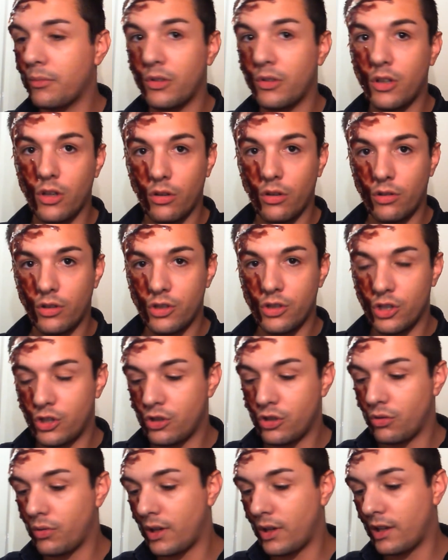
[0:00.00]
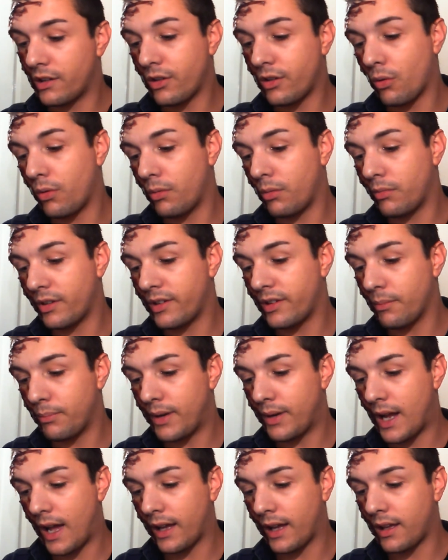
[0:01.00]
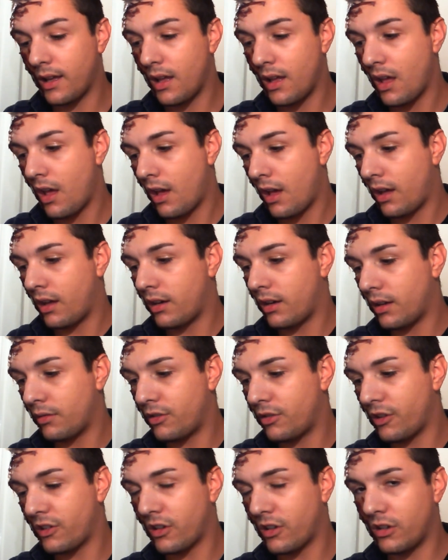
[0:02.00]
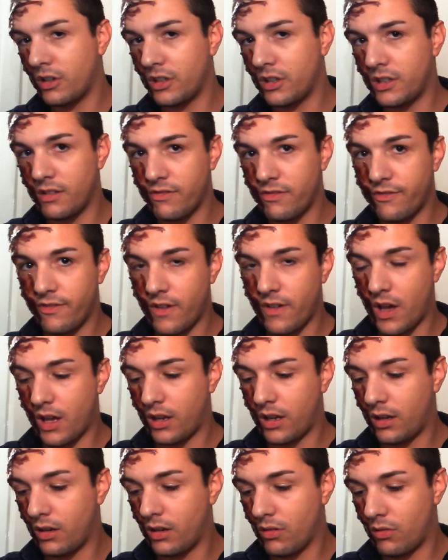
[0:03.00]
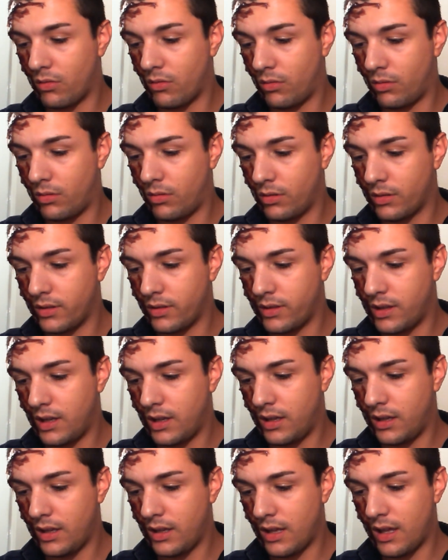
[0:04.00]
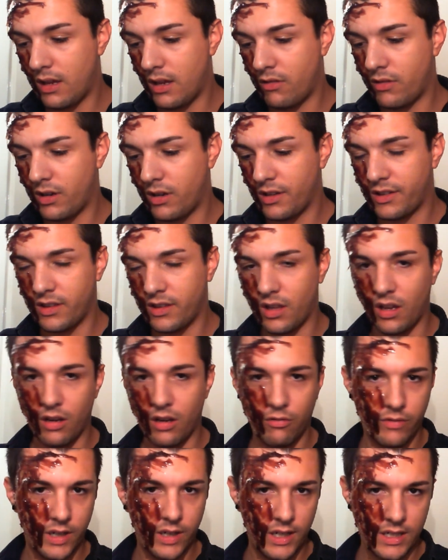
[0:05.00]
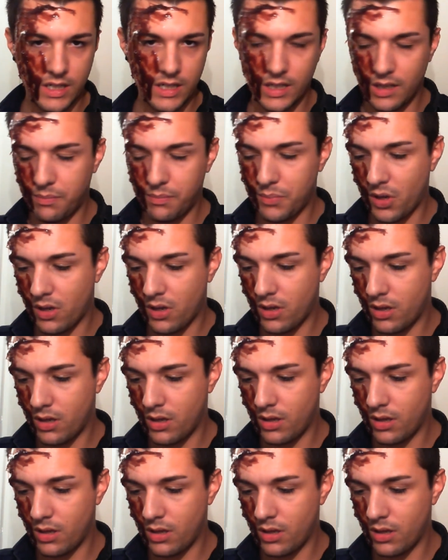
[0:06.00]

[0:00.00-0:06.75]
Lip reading: I'm going to do is go in with some black, and I'm just going to define all the areas that are really deep.